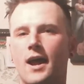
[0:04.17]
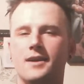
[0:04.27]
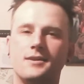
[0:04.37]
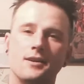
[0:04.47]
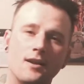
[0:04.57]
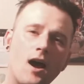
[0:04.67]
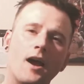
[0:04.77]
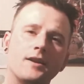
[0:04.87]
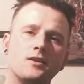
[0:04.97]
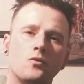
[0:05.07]
and
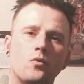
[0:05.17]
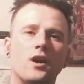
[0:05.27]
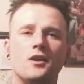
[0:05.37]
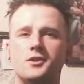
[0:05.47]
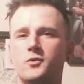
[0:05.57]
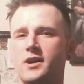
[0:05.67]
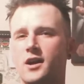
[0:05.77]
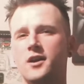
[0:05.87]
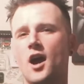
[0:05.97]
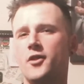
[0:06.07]
tonight we are doing
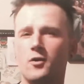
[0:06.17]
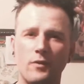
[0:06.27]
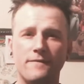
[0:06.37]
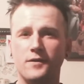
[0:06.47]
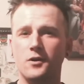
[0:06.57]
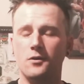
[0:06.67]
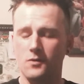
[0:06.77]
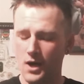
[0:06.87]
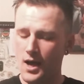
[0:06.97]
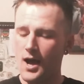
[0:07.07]
another review